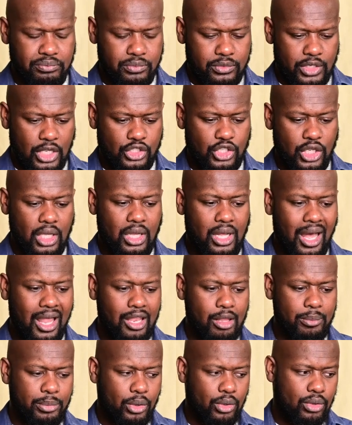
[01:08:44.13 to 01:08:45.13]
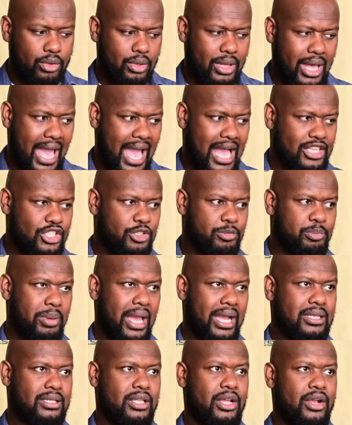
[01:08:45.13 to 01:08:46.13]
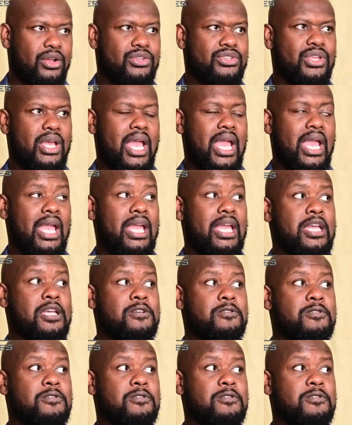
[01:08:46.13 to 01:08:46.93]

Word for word: there's a gullible aspect. There's a,